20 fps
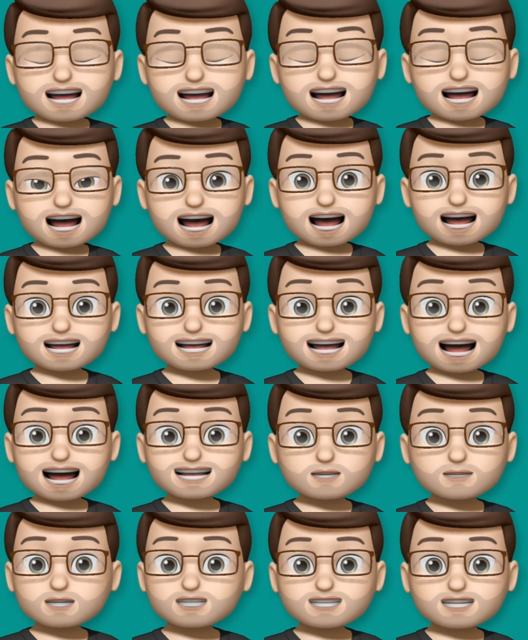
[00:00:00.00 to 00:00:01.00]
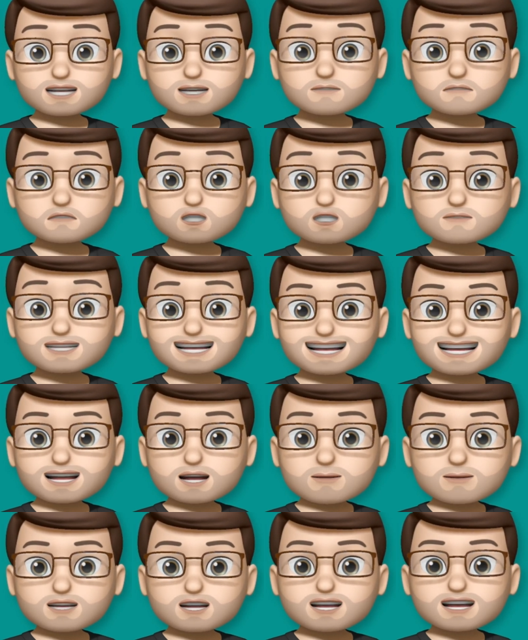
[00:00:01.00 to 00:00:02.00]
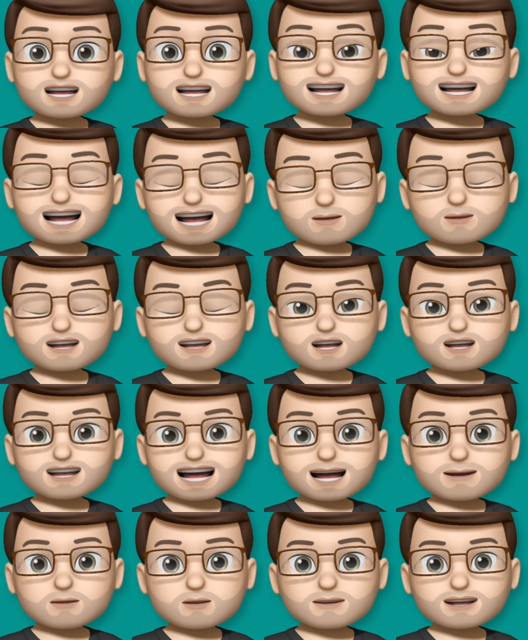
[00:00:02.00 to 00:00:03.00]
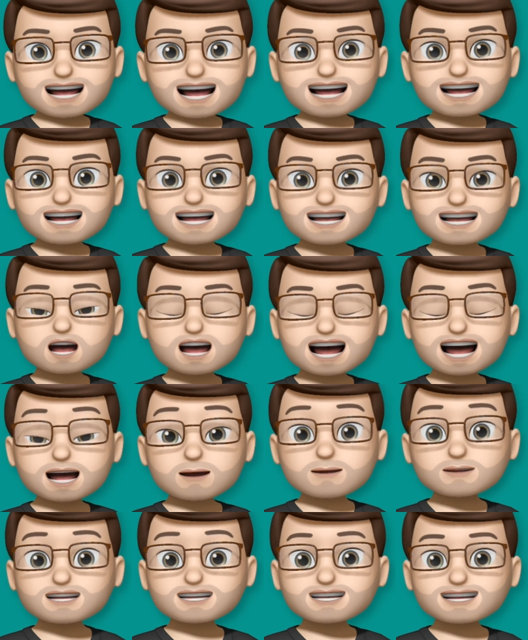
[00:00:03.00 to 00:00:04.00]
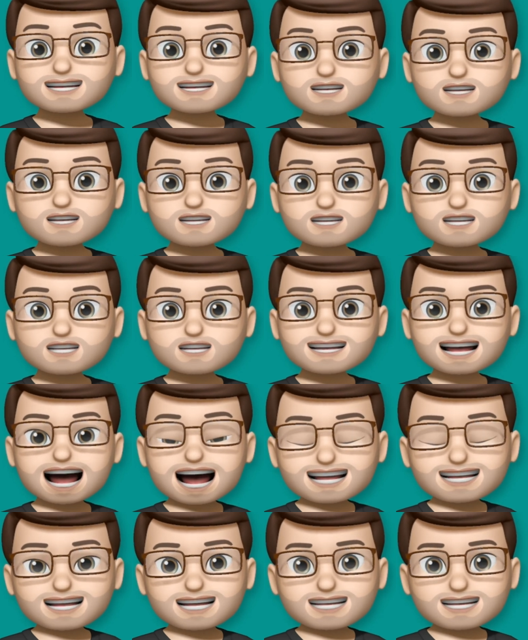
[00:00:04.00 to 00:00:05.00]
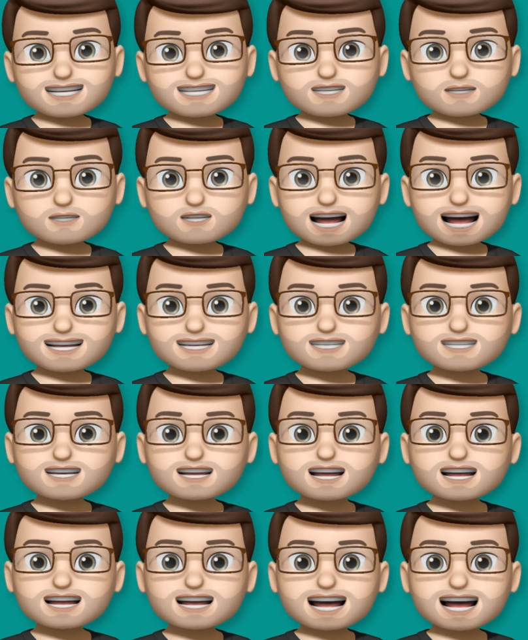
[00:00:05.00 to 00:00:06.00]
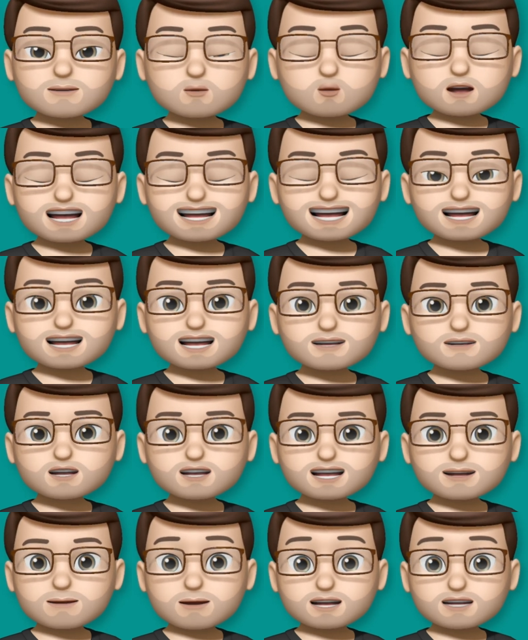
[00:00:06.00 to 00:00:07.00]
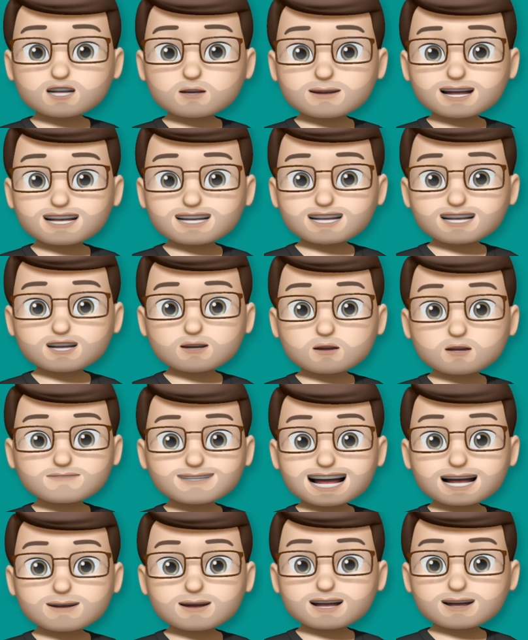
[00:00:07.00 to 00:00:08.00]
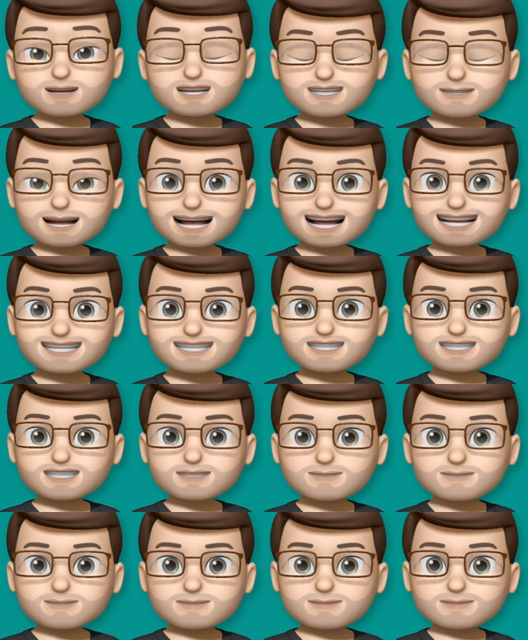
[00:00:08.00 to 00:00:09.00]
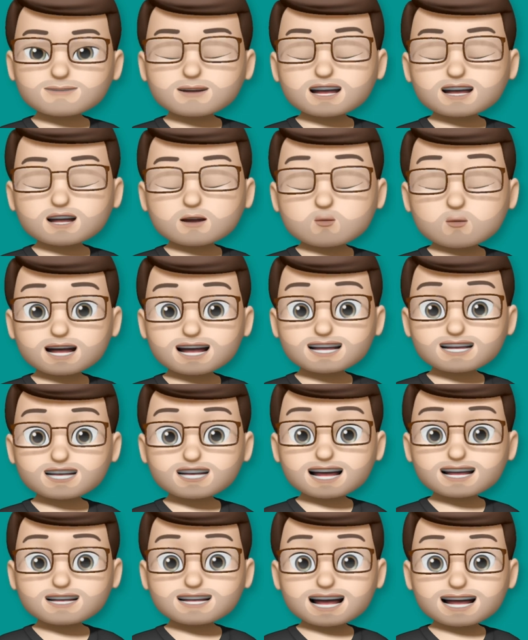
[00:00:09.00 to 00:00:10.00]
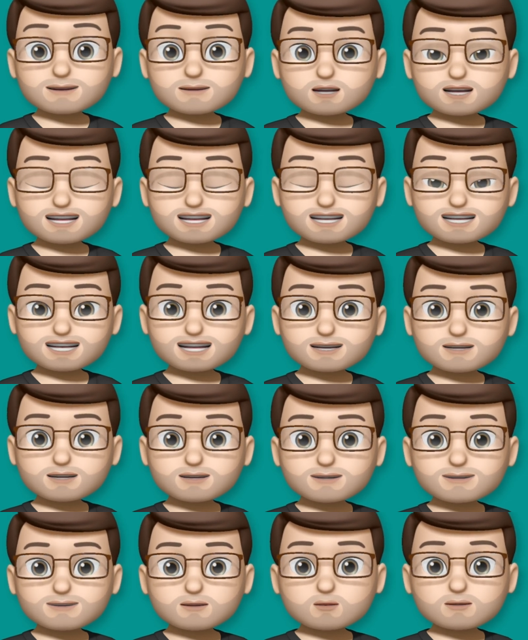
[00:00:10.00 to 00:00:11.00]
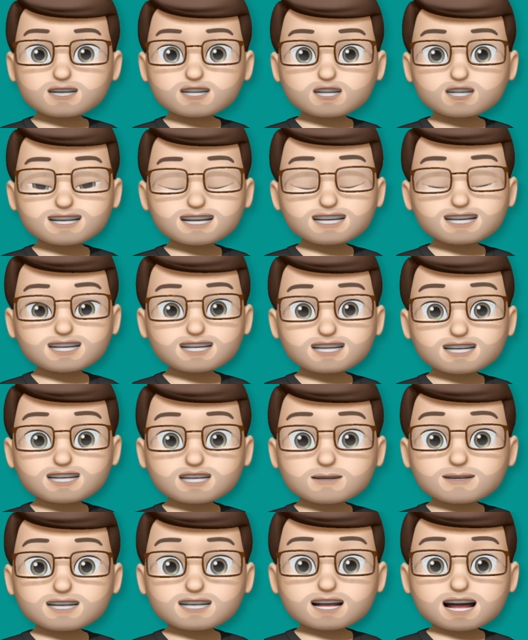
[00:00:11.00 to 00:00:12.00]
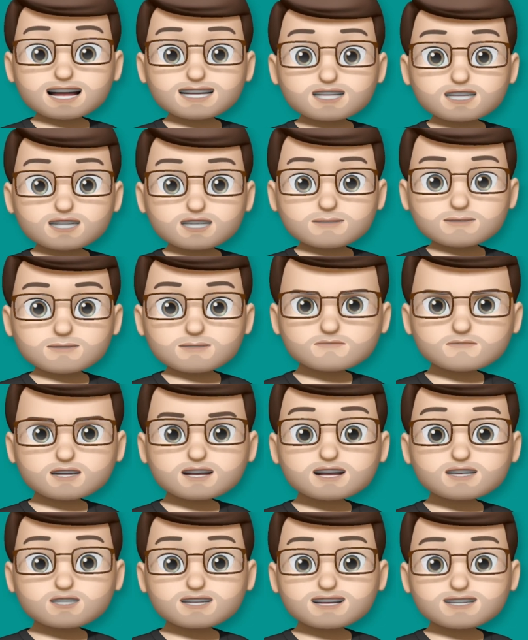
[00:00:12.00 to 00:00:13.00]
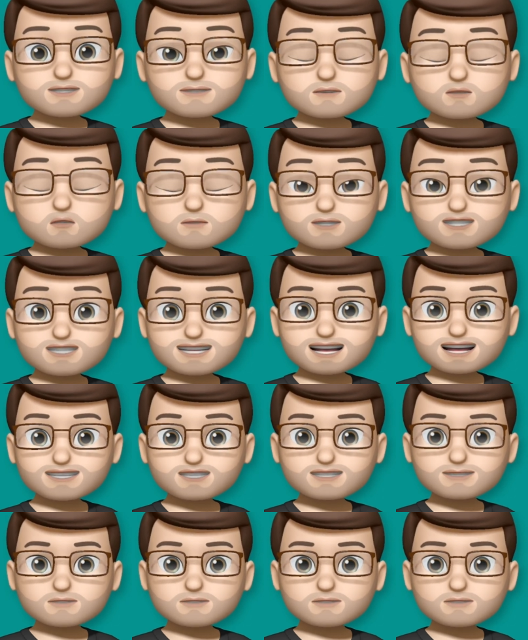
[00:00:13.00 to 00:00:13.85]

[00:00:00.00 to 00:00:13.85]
Here again, you'll see that proofreading option, and when you tap on there, Apple Intelligence is going to analyse your text and work out if you need punctuation or grammar or spellings. When it's done that, you can see I've got 4 suggestions to be changed. These 4 mistakes